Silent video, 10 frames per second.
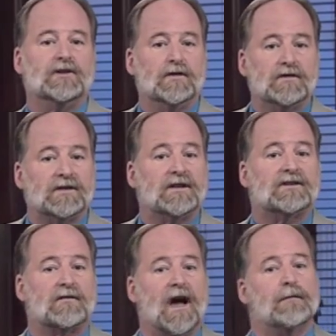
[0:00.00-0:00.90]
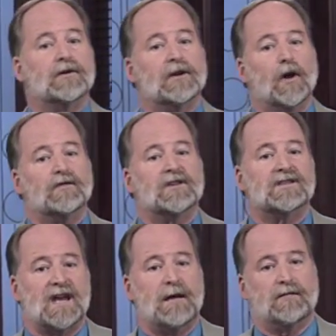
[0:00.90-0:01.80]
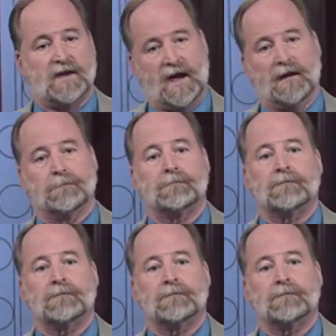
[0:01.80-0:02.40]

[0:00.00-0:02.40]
used to describe or denote the same thing.